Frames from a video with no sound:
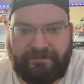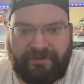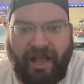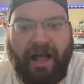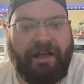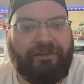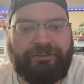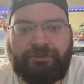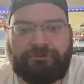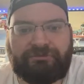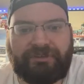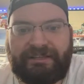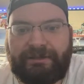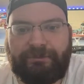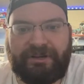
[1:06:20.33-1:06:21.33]
I also
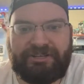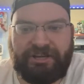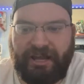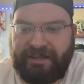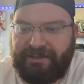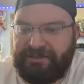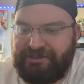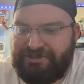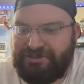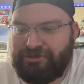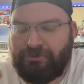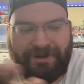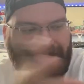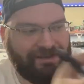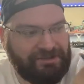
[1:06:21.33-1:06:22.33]
really wish I could do
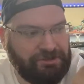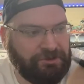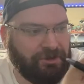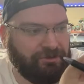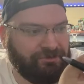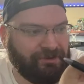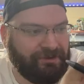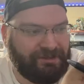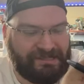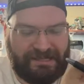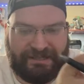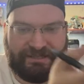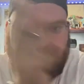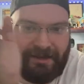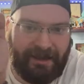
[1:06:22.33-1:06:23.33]
what I do over on
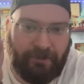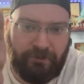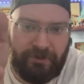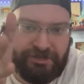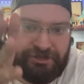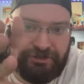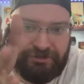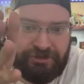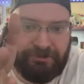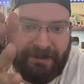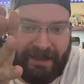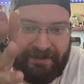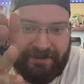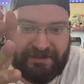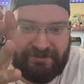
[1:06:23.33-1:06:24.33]
TikTok. I wish YouTube
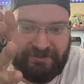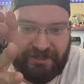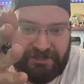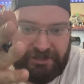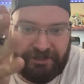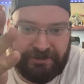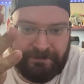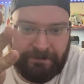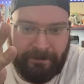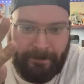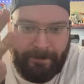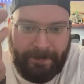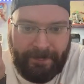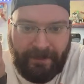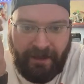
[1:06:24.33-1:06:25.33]
had this feature
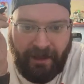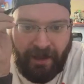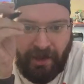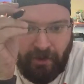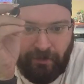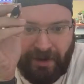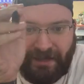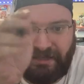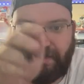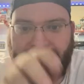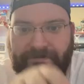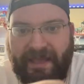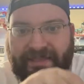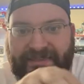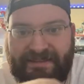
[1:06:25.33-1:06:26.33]
where I could
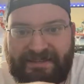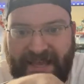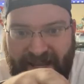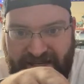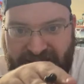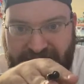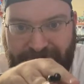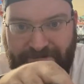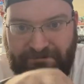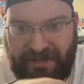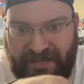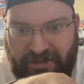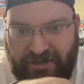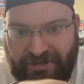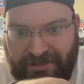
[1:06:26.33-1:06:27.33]
make the text
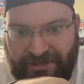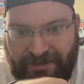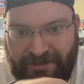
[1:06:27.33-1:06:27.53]
bigger.